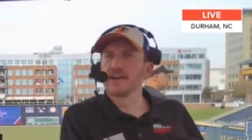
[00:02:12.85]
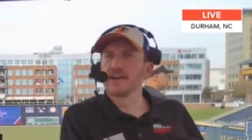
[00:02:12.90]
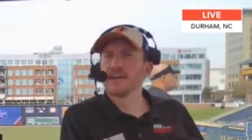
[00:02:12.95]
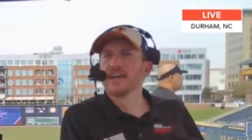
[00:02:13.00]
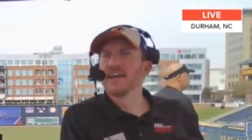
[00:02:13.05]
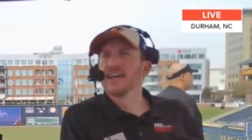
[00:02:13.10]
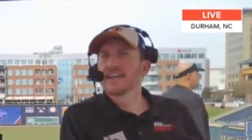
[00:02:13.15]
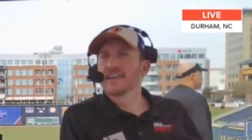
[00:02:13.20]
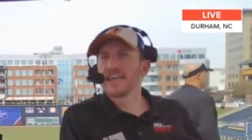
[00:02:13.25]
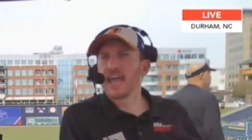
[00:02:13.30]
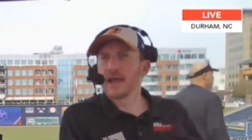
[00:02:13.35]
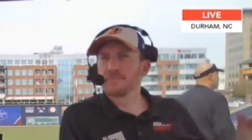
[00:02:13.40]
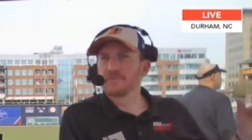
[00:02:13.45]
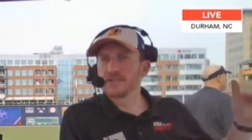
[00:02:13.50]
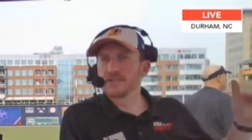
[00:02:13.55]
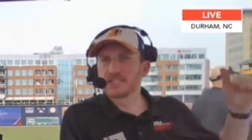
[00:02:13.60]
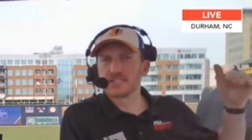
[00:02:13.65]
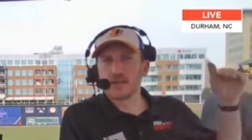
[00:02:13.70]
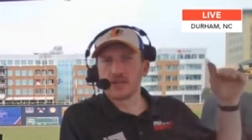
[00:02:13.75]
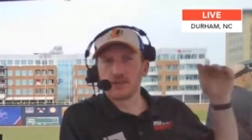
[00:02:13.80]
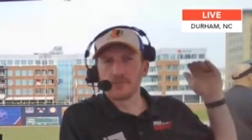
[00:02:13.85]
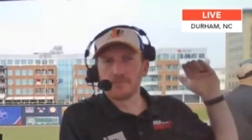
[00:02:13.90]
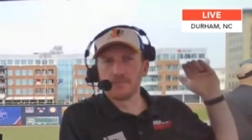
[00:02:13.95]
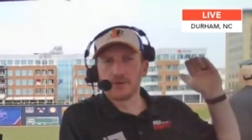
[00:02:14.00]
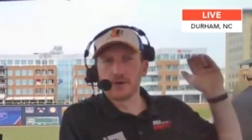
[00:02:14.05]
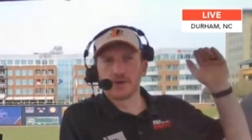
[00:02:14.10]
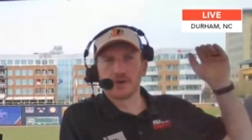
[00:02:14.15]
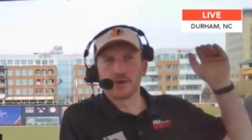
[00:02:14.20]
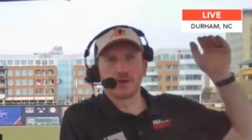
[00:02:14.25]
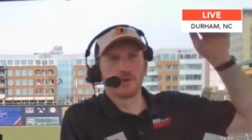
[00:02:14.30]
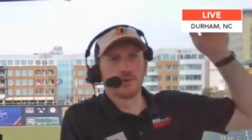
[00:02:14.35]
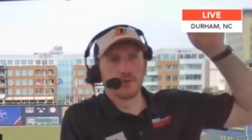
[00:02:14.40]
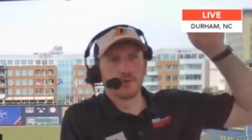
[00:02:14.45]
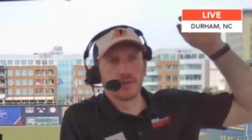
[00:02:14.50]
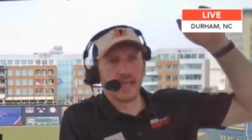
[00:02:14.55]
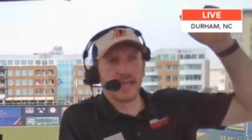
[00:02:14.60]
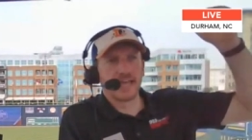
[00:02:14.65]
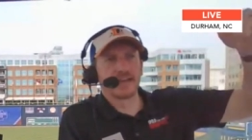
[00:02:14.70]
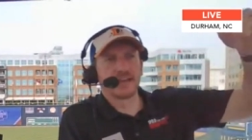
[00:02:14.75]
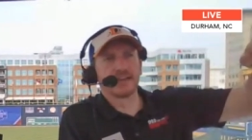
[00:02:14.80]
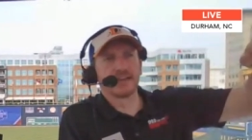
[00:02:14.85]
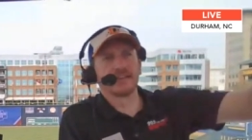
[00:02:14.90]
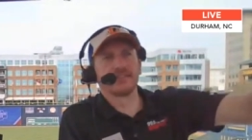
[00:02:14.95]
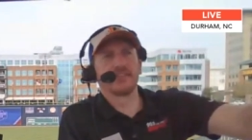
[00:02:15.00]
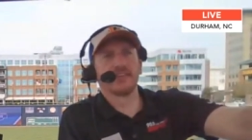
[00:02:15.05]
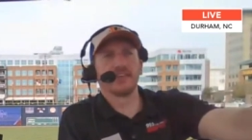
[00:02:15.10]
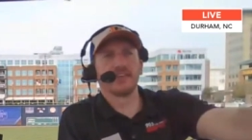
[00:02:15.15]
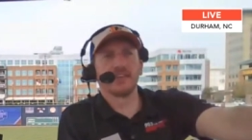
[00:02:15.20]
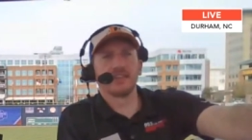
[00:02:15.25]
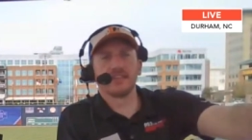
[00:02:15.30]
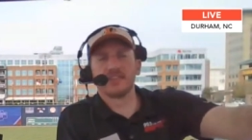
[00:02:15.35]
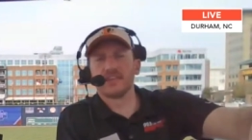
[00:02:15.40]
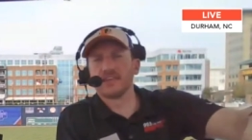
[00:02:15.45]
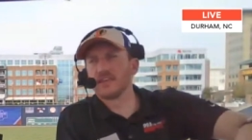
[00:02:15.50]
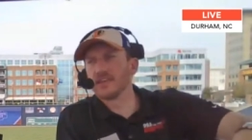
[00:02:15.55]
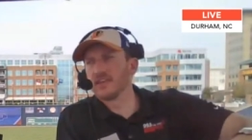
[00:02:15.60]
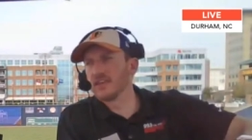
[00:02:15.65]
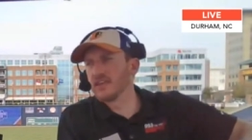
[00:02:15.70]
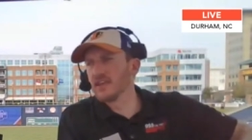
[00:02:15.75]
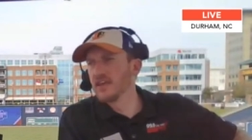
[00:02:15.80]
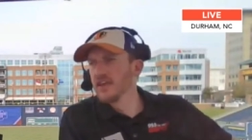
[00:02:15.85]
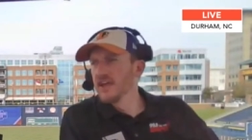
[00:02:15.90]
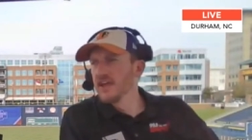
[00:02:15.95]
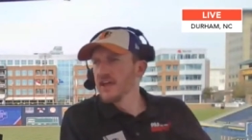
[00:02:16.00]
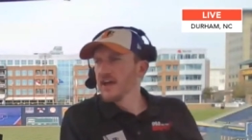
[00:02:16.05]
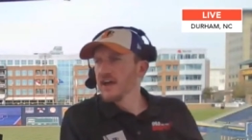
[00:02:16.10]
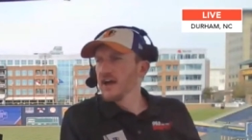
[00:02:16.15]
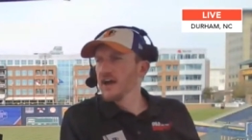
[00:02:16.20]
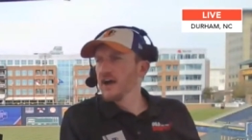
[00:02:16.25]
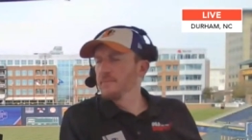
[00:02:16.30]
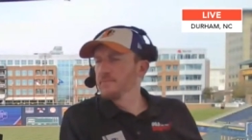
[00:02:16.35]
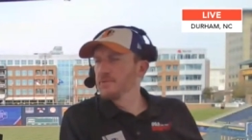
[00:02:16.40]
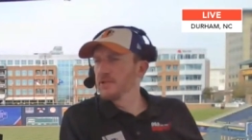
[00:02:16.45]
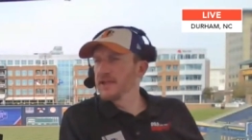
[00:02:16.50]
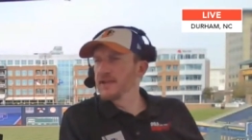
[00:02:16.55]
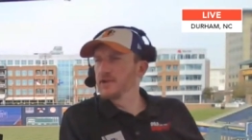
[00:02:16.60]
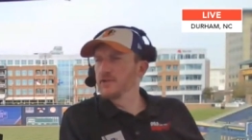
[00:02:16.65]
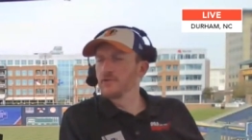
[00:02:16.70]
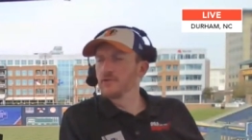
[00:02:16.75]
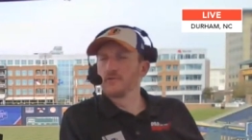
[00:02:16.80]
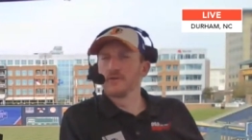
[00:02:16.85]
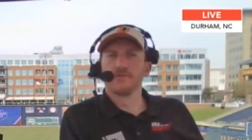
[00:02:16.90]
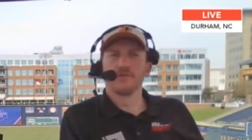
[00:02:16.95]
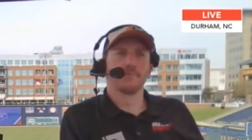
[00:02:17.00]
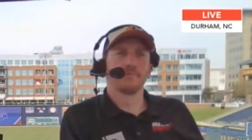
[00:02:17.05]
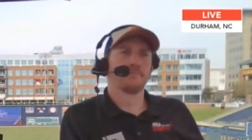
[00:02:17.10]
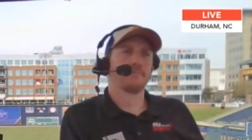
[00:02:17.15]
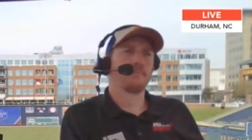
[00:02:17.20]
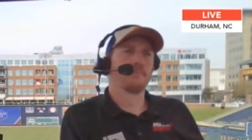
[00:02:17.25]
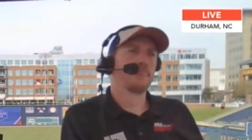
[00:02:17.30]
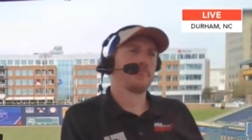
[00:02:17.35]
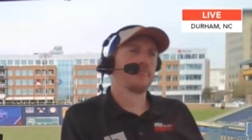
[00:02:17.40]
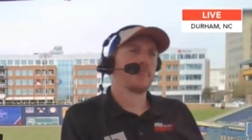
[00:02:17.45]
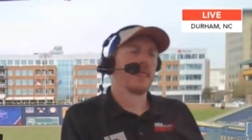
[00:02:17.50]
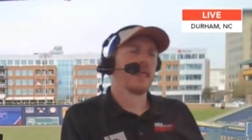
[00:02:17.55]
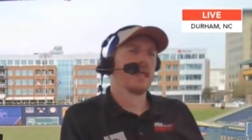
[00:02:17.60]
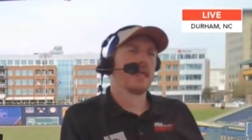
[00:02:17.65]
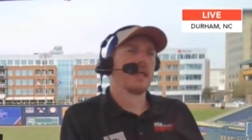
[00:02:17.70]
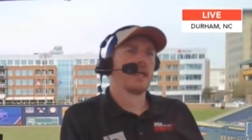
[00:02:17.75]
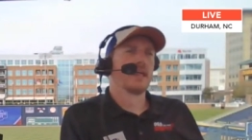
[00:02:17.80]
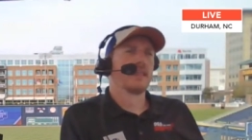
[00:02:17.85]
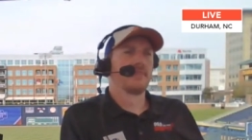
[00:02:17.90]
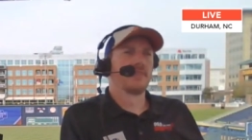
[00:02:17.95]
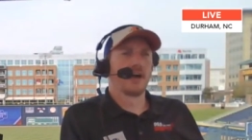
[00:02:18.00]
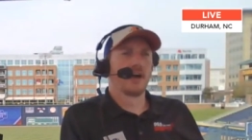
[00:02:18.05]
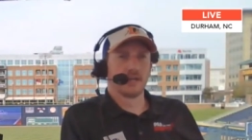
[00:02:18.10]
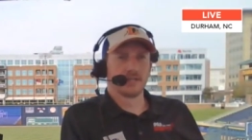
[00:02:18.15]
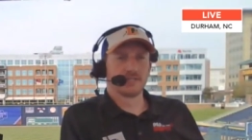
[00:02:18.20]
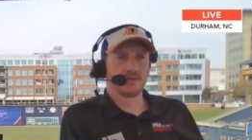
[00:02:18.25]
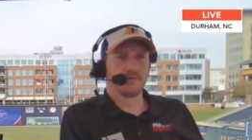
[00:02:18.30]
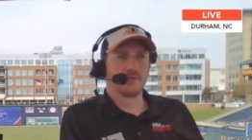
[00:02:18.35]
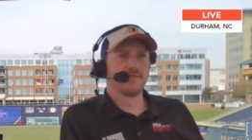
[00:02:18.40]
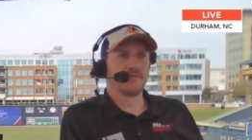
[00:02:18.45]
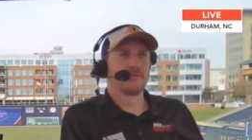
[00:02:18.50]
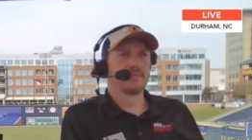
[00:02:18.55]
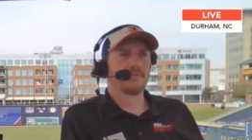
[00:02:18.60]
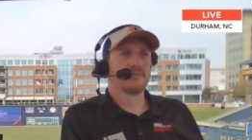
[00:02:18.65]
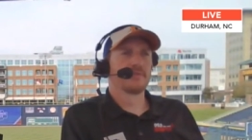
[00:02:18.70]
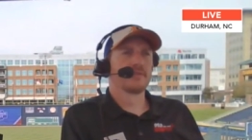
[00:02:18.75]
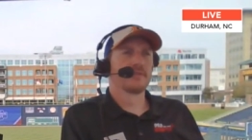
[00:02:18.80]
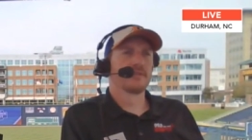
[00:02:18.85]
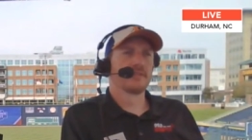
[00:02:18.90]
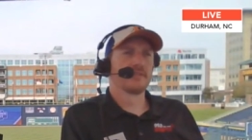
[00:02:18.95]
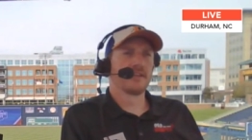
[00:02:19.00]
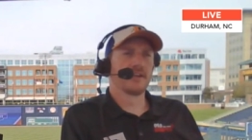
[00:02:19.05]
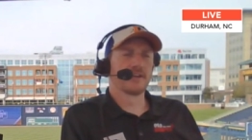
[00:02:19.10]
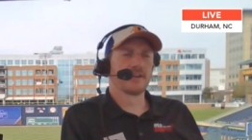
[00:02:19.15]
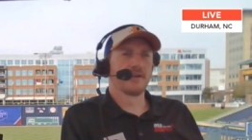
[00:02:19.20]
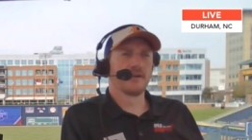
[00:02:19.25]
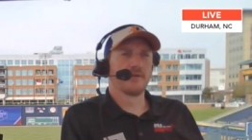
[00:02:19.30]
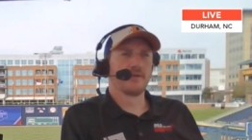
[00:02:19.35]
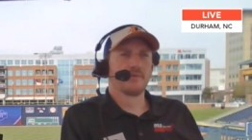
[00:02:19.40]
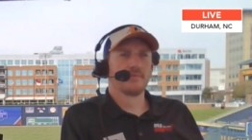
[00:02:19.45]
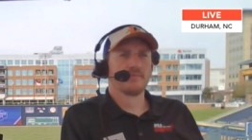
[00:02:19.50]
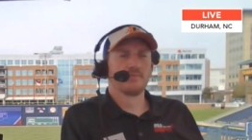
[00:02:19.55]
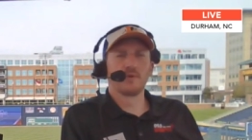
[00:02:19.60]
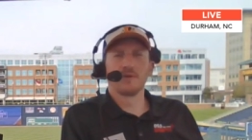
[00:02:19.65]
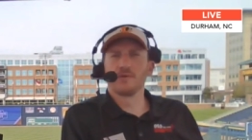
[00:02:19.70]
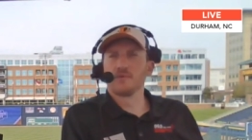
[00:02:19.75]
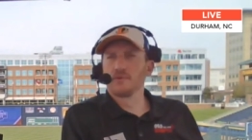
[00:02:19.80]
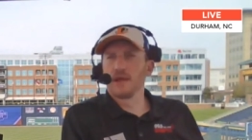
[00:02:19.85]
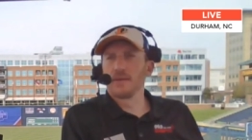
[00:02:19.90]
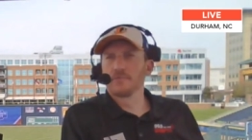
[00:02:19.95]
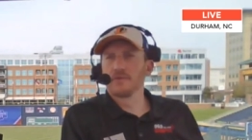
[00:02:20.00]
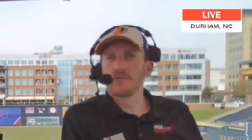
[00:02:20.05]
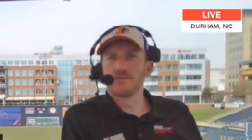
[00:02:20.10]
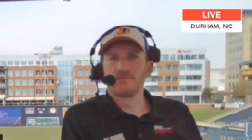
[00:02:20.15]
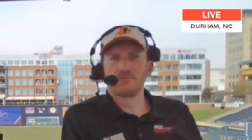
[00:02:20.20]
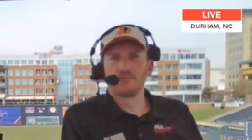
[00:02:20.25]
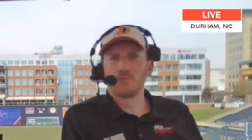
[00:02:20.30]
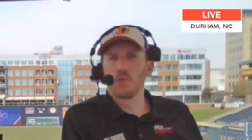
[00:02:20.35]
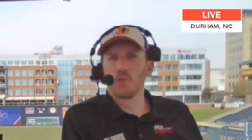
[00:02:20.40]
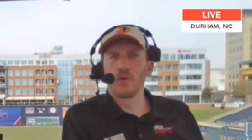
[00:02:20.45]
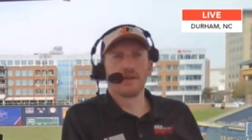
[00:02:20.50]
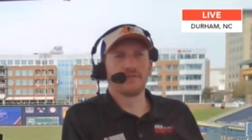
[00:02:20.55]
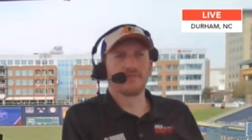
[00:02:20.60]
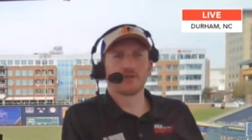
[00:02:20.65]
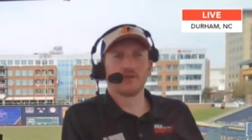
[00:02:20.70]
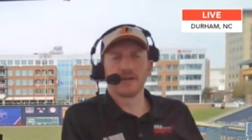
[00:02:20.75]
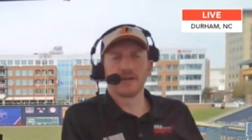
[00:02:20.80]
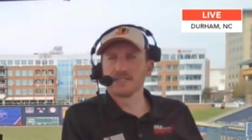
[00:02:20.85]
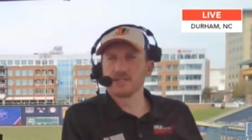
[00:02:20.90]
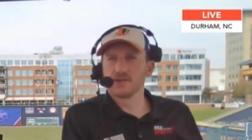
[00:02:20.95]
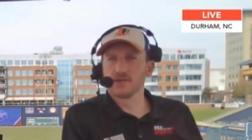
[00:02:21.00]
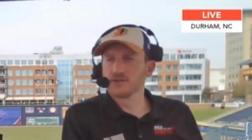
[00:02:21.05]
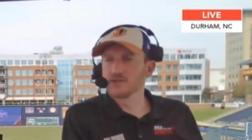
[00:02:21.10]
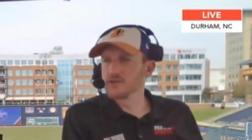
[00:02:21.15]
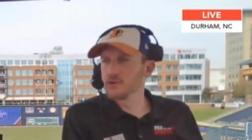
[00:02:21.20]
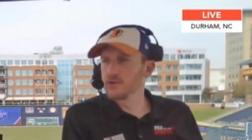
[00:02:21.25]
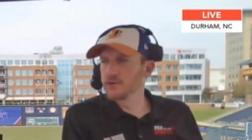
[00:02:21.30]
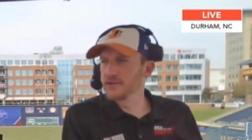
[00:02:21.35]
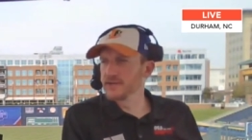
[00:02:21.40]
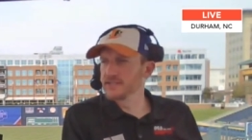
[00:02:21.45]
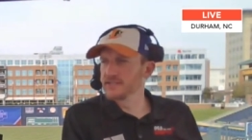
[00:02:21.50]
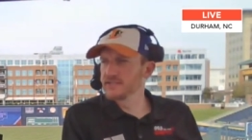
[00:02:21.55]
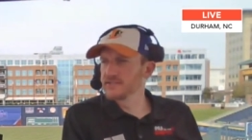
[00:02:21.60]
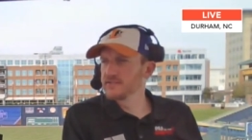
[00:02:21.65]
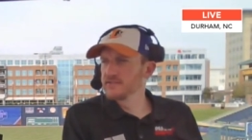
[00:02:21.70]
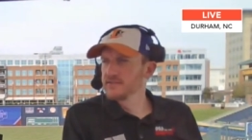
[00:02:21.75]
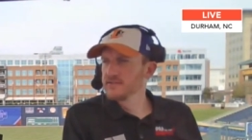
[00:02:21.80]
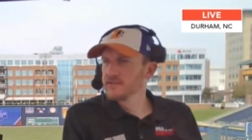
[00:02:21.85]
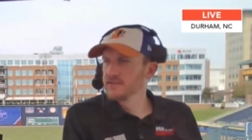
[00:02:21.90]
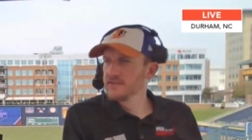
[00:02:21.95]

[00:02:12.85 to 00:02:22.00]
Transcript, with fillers: uh, Captain Sullenberger who landed the, the uh, plane on the river. The Hudson River, the Hudson just River. outside New York. Yep. There you go. We were, I mean, one of the crazier stories.